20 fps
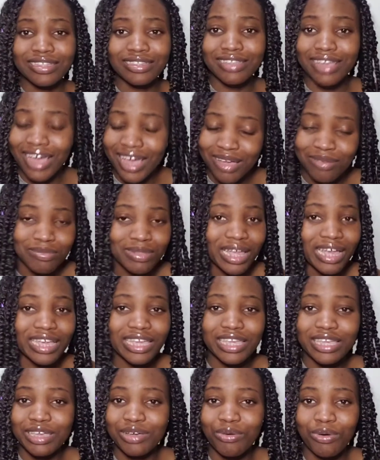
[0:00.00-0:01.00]
damn,
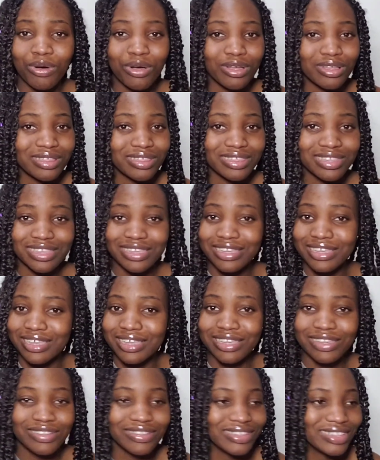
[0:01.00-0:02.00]
like he
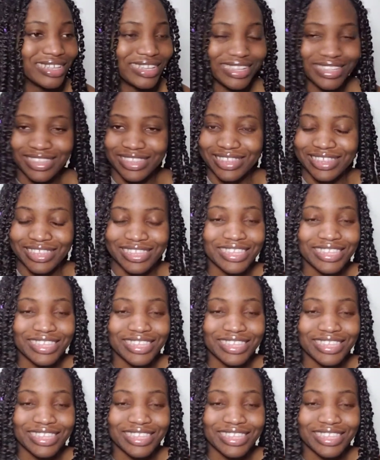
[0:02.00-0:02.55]
killed it.